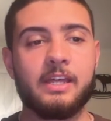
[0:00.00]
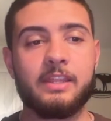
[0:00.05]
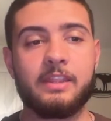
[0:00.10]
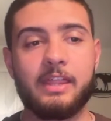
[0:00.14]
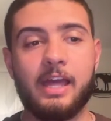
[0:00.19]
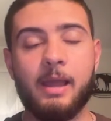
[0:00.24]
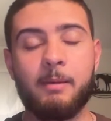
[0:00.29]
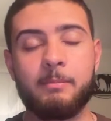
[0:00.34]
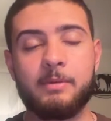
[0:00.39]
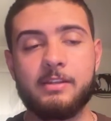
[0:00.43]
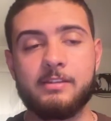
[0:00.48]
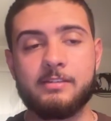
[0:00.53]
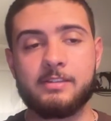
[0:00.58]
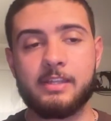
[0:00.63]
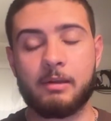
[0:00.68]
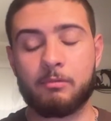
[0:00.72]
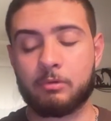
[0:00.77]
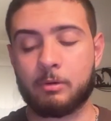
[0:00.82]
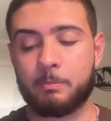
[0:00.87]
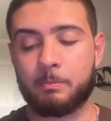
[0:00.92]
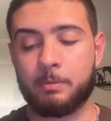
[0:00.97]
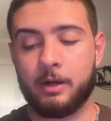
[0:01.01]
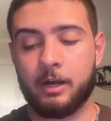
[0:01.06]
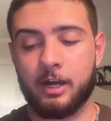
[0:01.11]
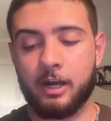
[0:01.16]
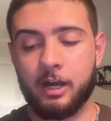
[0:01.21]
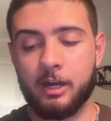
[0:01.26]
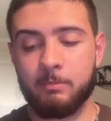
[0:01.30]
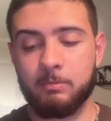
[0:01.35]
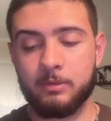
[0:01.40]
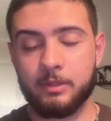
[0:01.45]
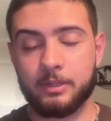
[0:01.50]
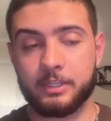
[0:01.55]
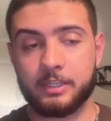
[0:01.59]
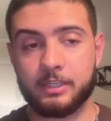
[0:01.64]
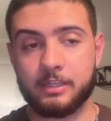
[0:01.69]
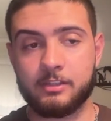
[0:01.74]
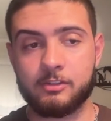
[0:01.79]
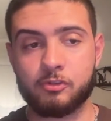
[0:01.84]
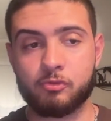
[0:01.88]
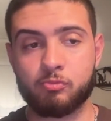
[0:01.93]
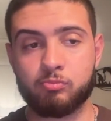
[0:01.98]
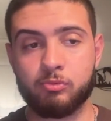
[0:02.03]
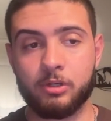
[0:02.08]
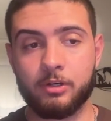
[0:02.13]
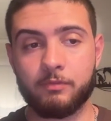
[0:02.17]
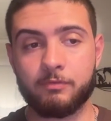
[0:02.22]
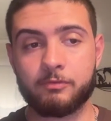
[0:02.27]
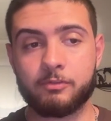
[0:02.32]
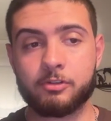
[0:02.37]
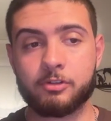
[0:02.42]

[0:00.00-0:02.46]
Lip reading: that means that Republicans would have